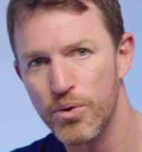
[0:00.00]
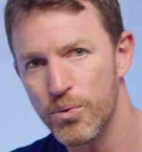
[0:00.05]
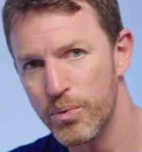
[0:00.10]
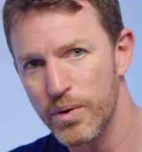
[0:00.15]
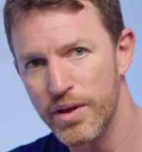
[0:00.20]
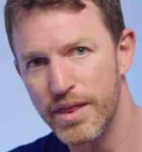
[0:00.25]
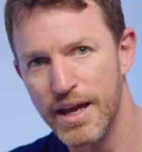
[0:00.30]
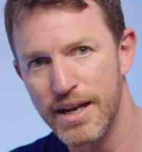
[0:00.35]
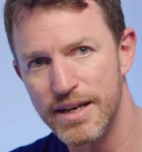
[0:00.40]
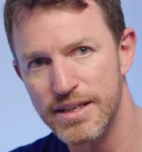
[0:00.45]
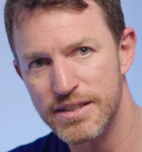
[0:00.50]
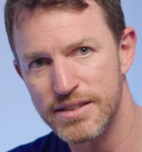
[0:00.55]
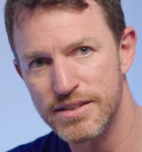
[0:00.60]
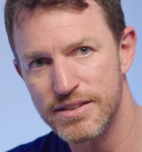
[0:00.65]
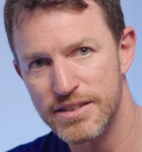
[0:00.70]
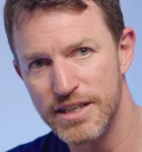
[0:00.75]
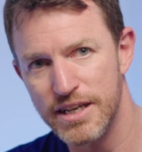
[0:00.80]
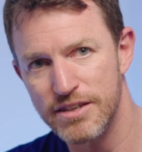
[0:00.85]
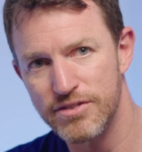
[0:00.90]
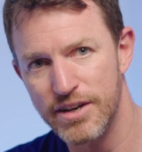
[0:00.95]
We then
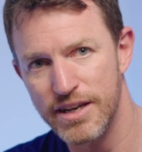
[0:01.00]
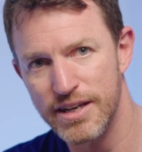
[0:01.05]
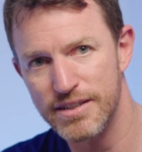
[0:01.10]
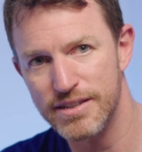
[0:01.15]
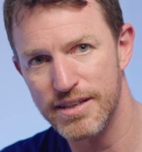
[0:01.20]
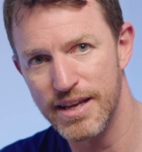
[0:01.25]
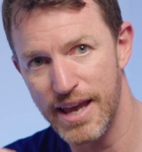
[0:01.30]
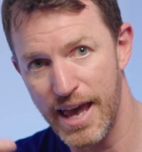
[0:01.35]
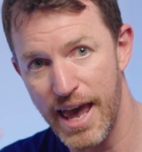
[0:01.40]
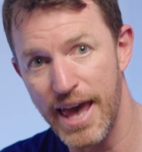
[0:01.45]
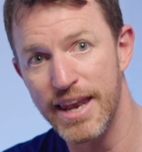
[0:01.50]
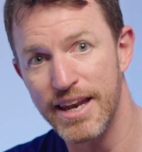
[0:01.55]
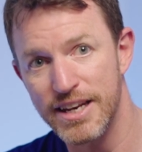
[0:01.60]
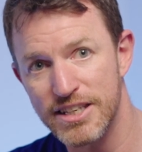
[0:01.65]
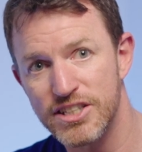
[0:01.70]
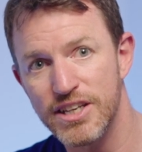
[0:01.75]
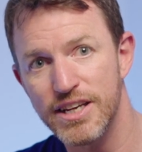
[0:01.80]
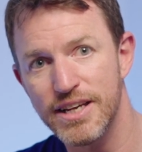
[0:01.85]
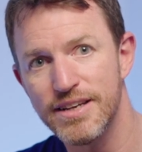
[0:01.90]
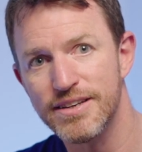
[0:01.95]
generate
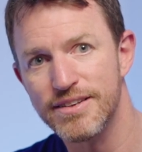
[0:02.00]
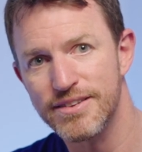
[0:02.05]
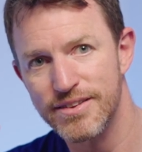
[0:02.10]
energy,